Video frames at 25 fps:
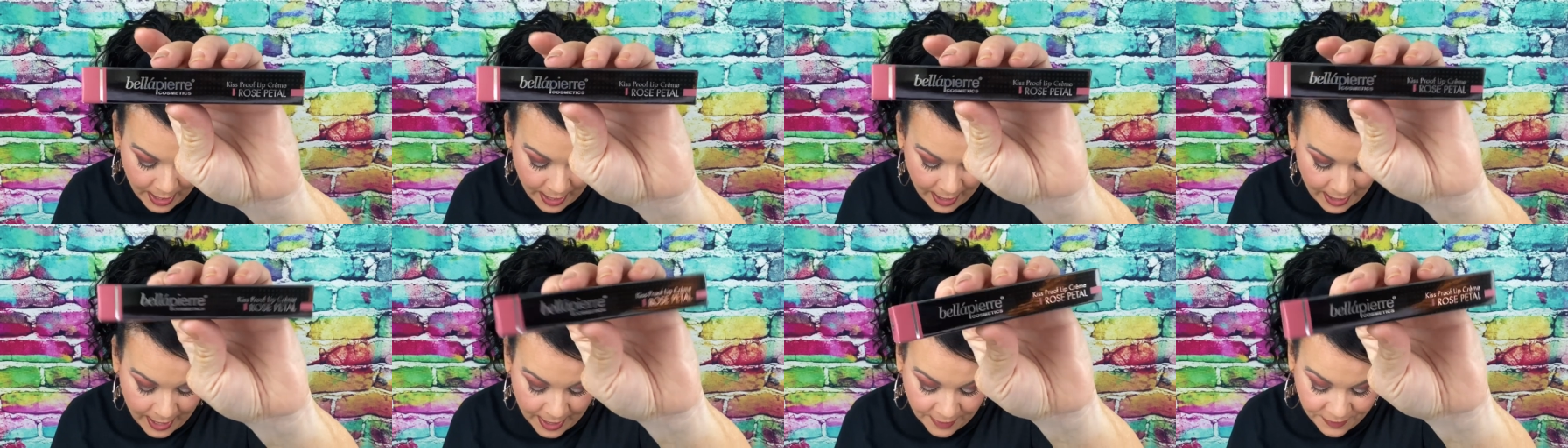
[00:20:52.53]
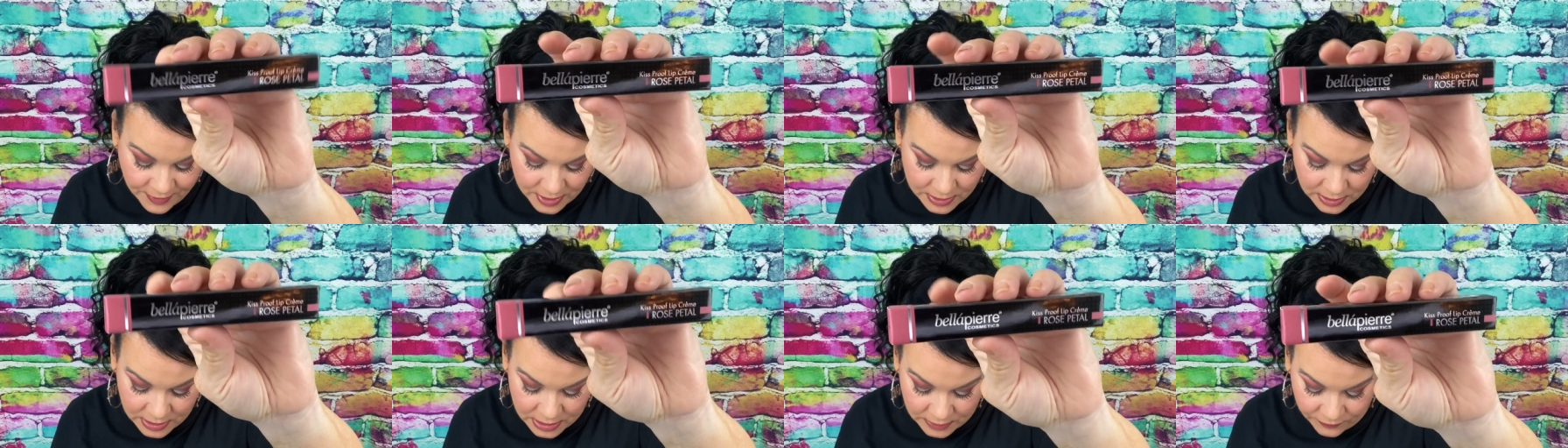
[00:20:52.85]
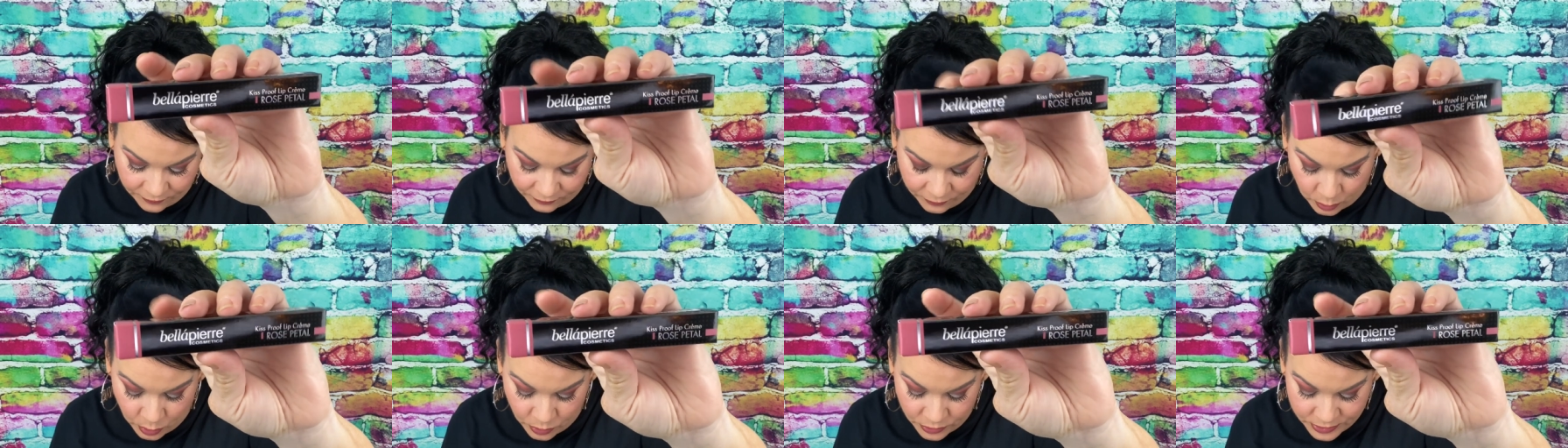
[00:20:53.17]
And this
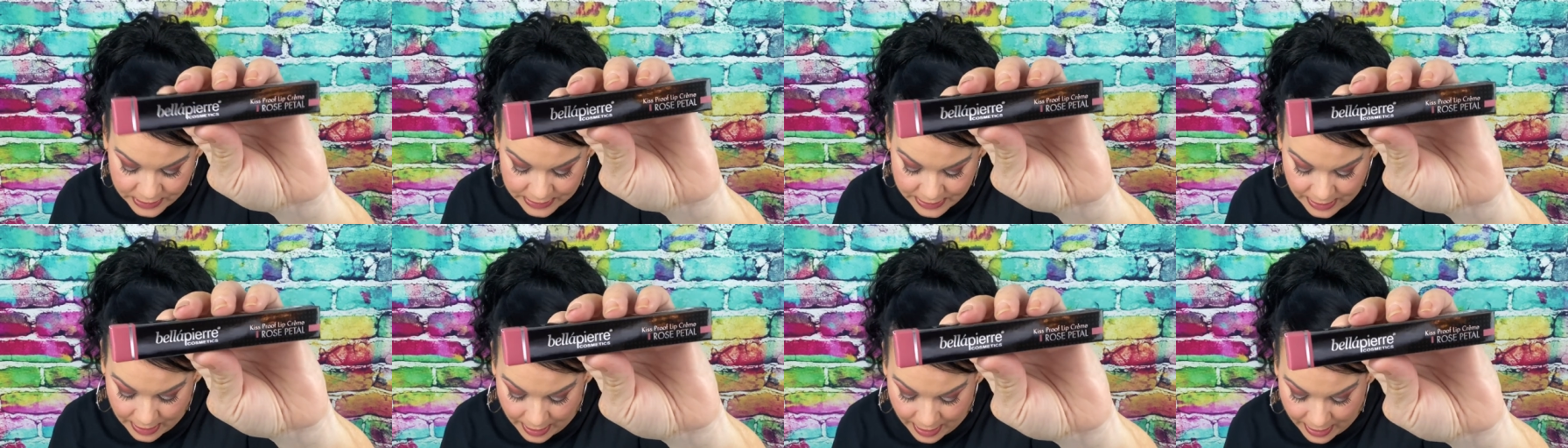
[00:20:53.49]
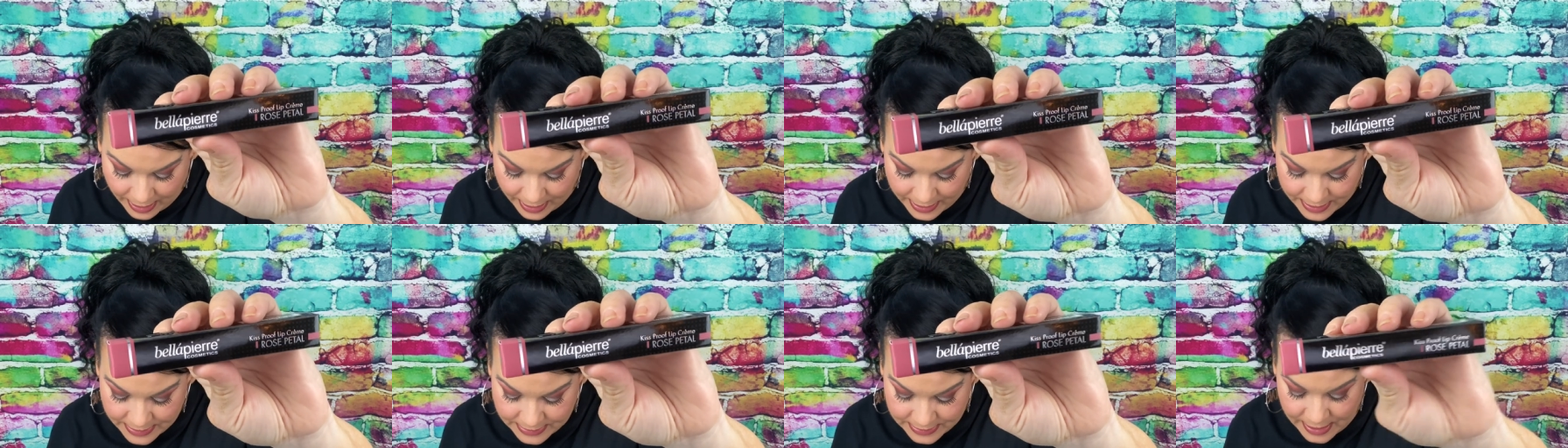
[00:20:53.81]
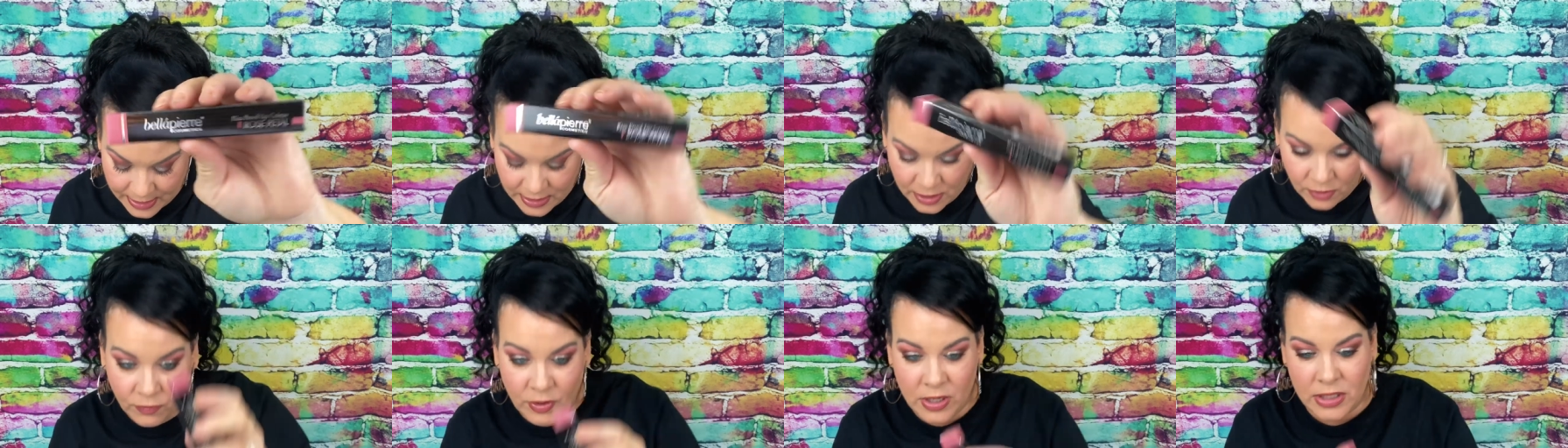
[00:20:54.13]
is full size
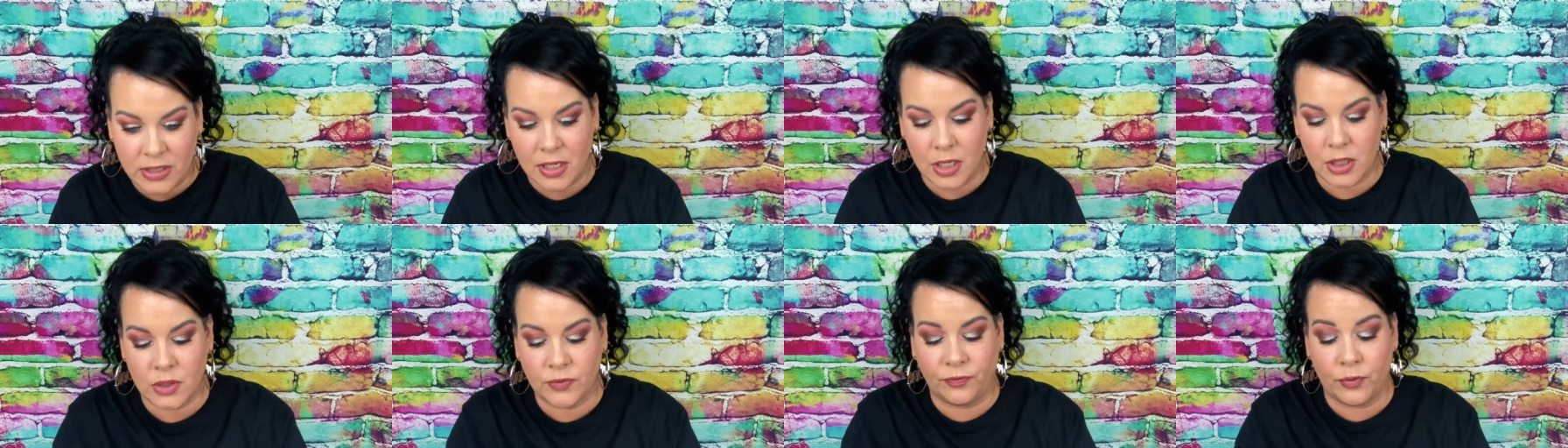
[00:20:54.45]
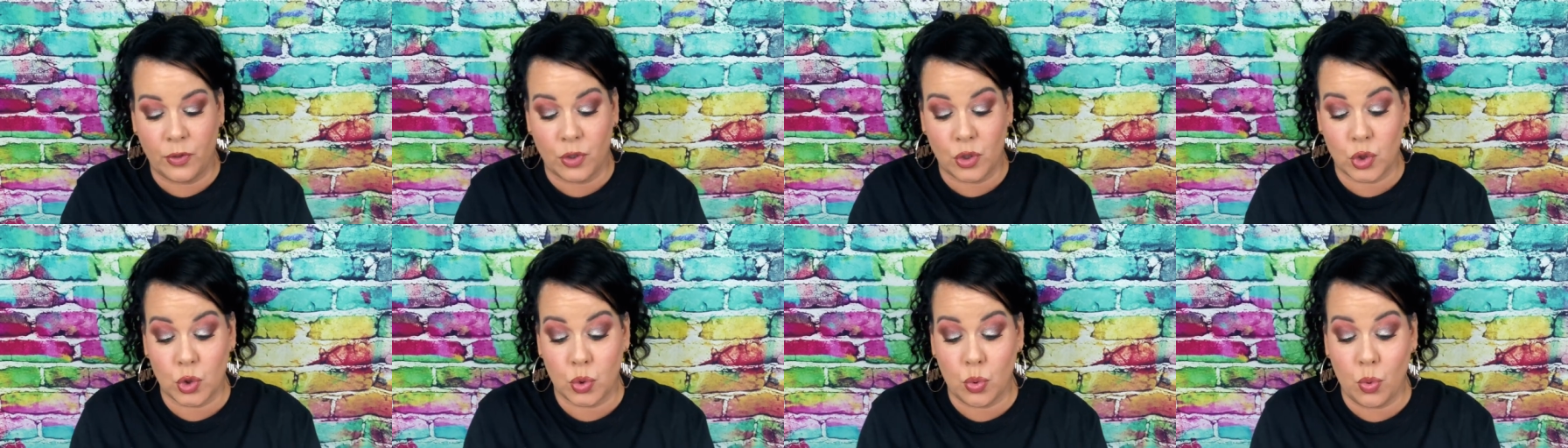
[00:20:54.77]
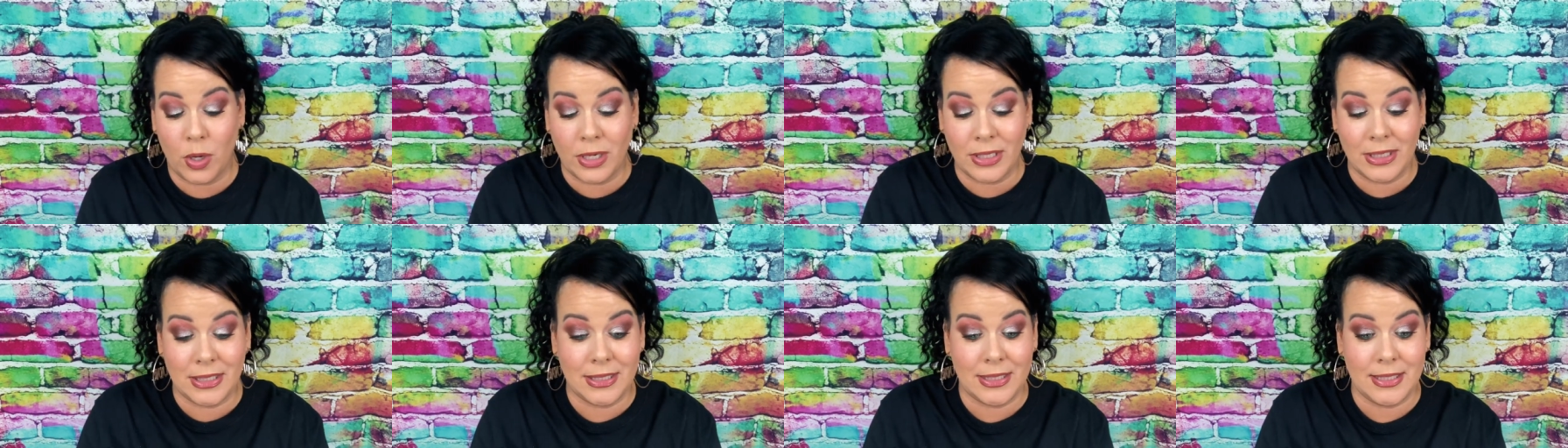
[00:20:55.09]
and it retails for
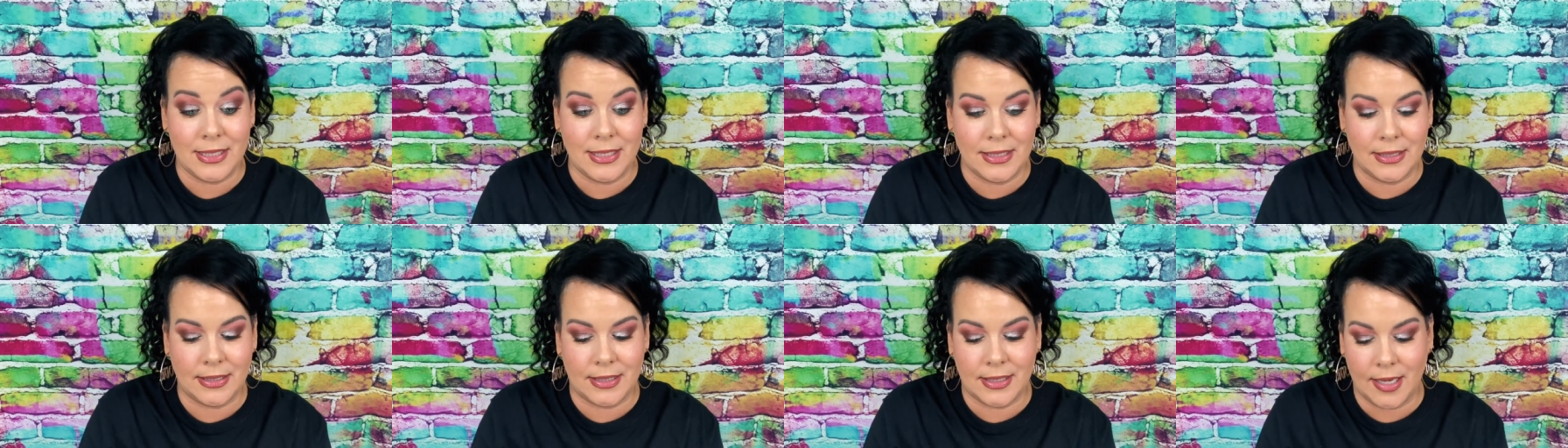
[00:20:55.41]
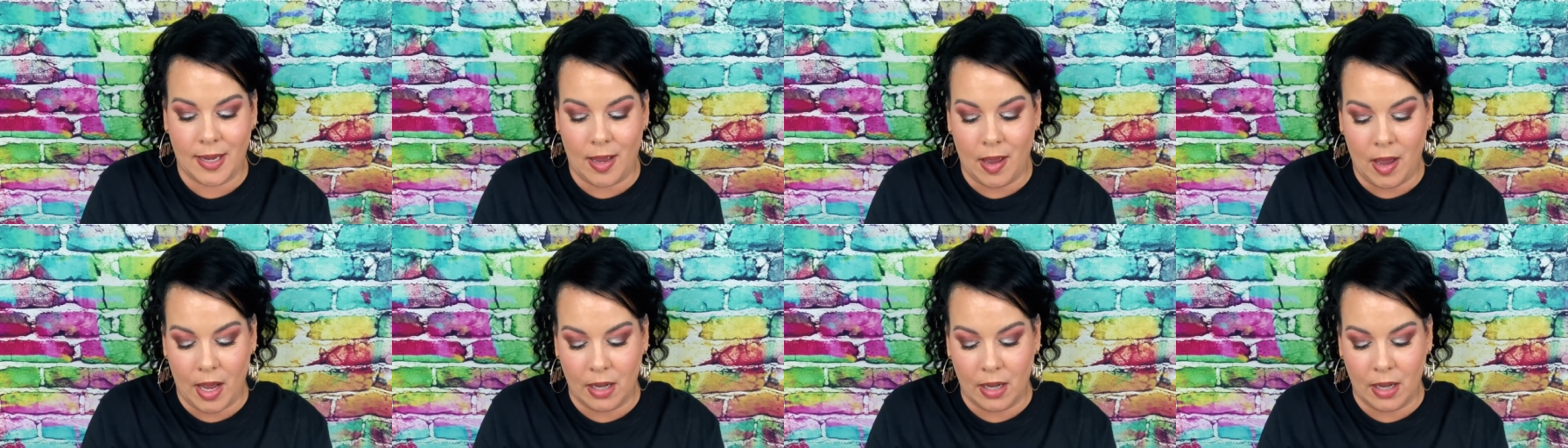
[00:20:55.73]
$20.